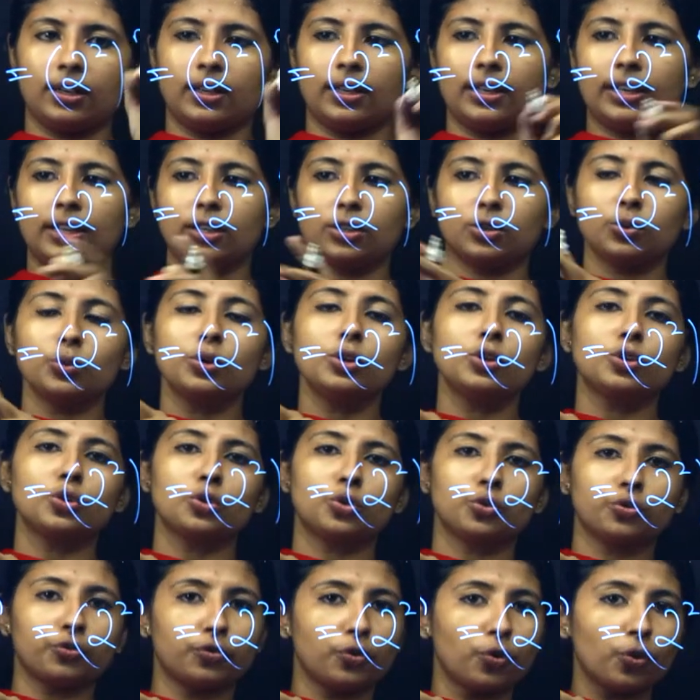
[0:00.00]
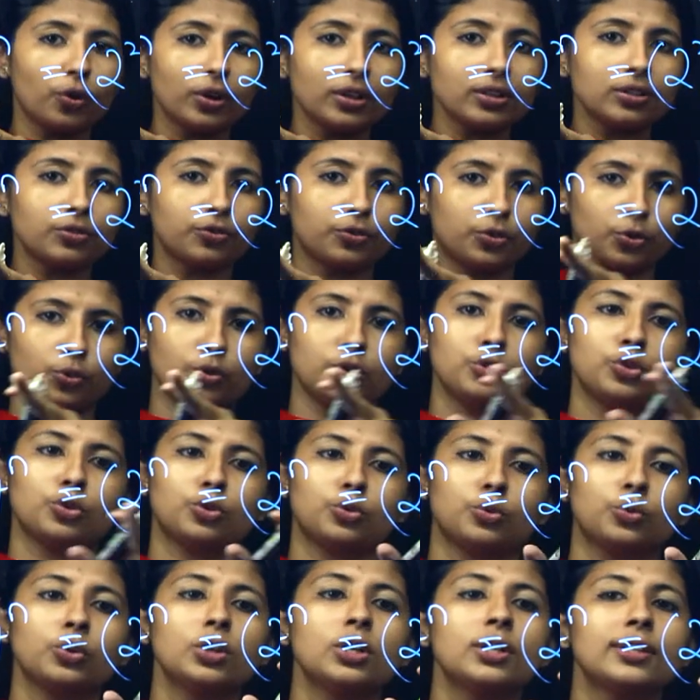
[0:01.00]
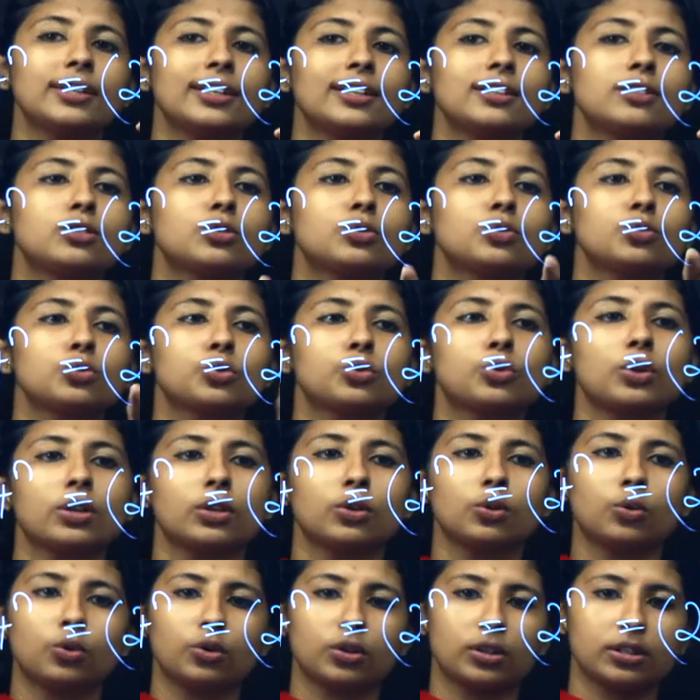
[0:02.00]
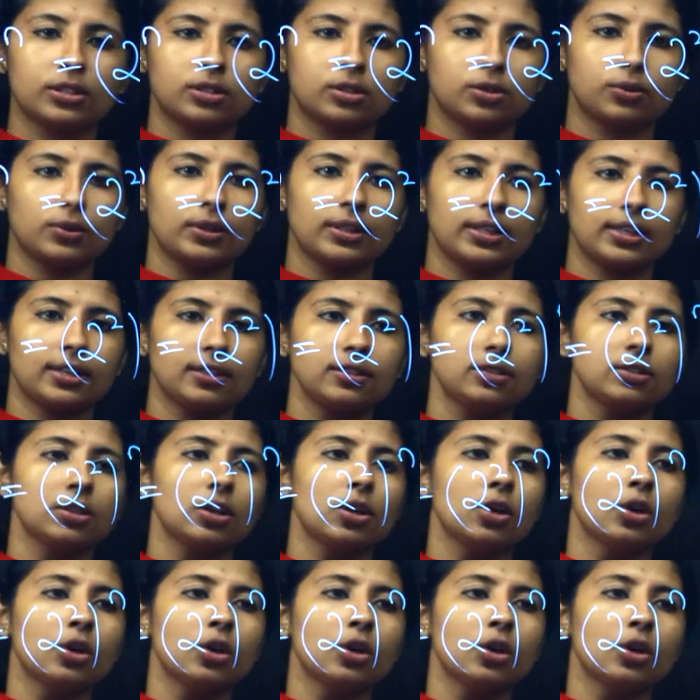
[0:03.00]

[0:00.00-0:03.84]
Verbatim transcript: That 2 into 2, 4 is 2 into 2, that is 2 square, the whole raised to n, that is